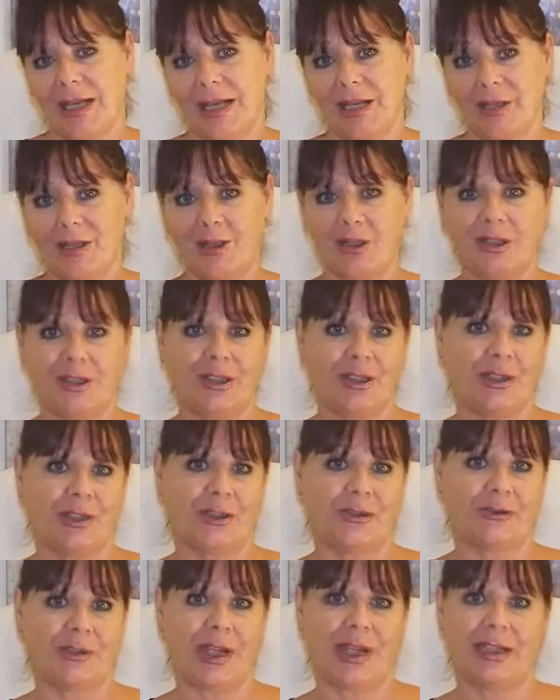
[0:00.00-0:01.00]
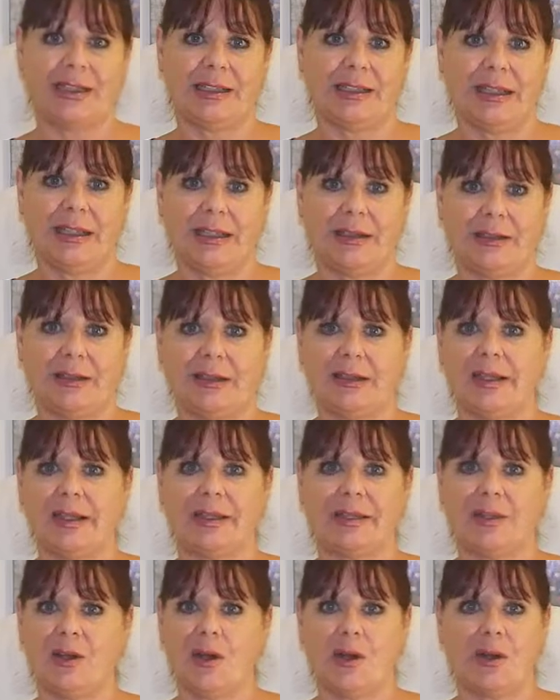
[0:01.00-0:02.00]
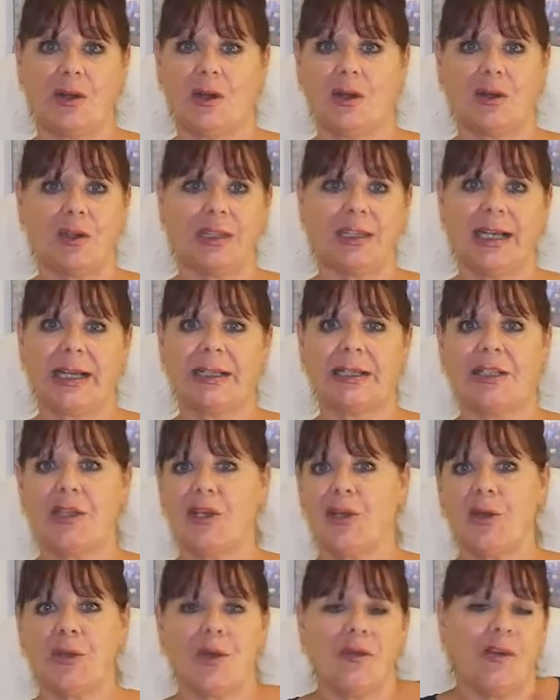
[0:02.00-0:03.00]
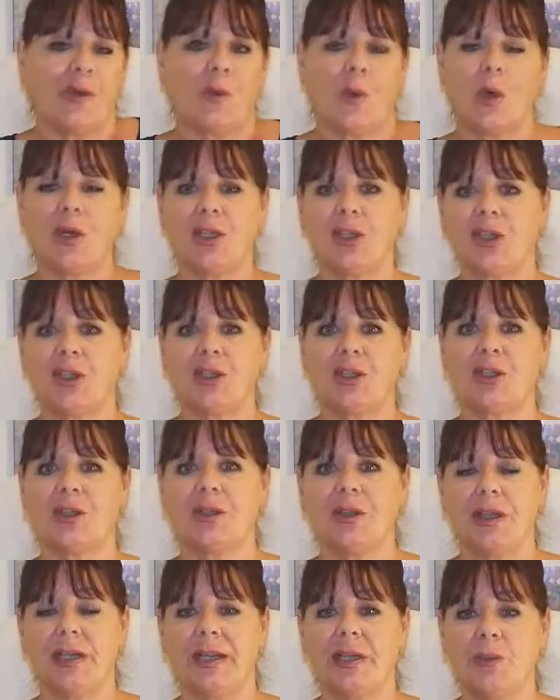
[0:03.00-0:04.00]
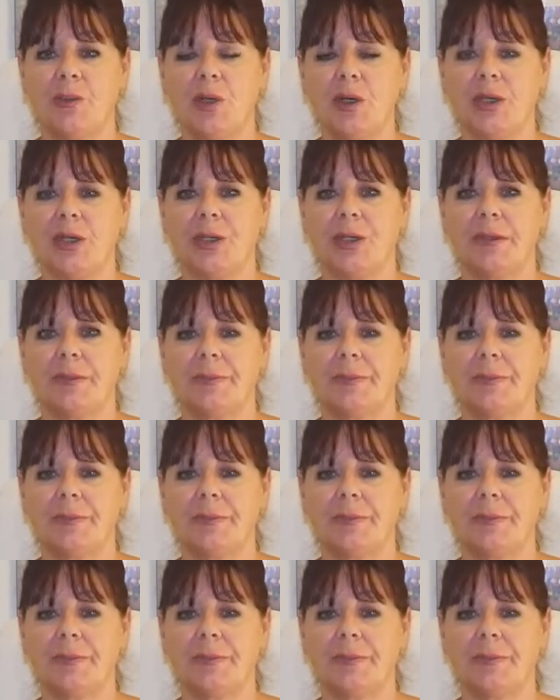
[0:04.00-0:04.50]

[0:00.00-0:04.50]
Just, that is it. He's not contacting you. If he wanted to, then he would.